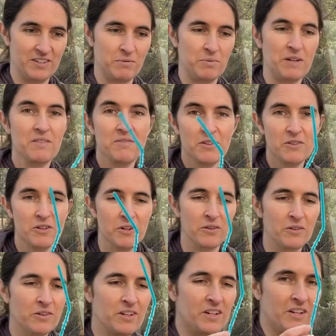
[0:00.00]
But if you do,
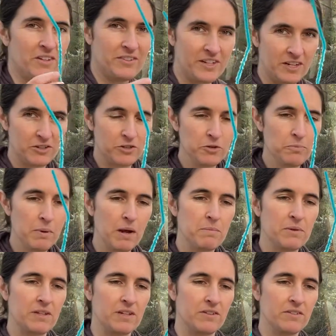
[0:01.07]
you take 2 pipe
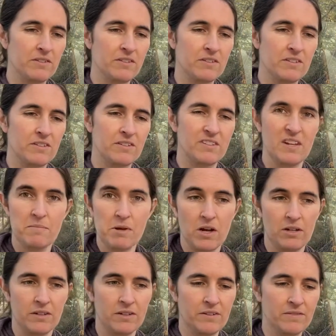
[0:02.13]
cleaners, same
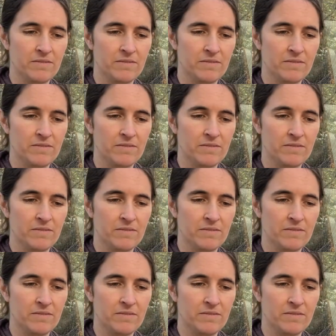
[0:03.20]
color,